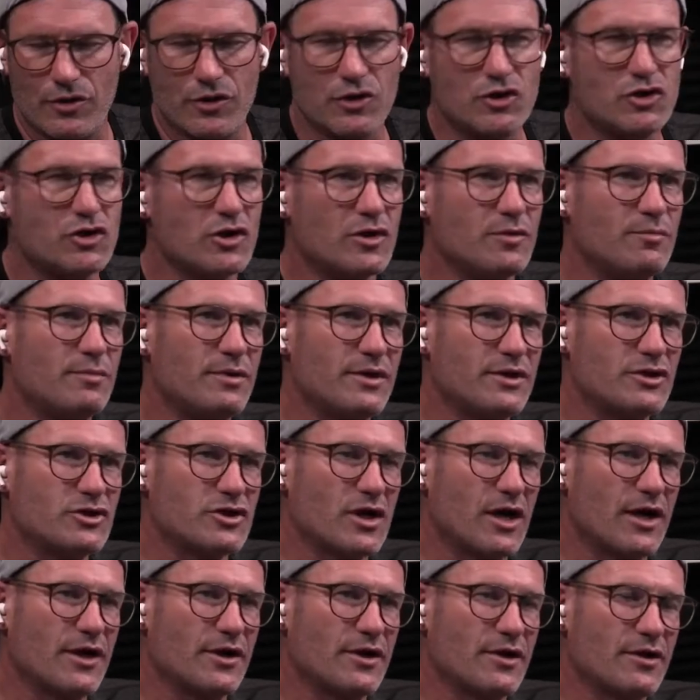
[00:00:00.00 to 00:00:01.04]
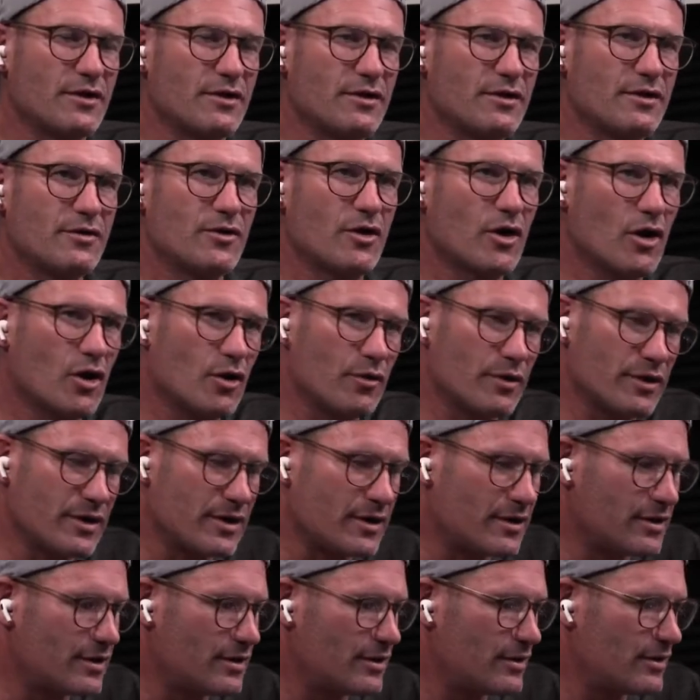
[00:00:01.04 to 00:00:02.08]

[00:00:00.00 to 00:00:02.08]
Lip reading: you shouldn't be trying to go and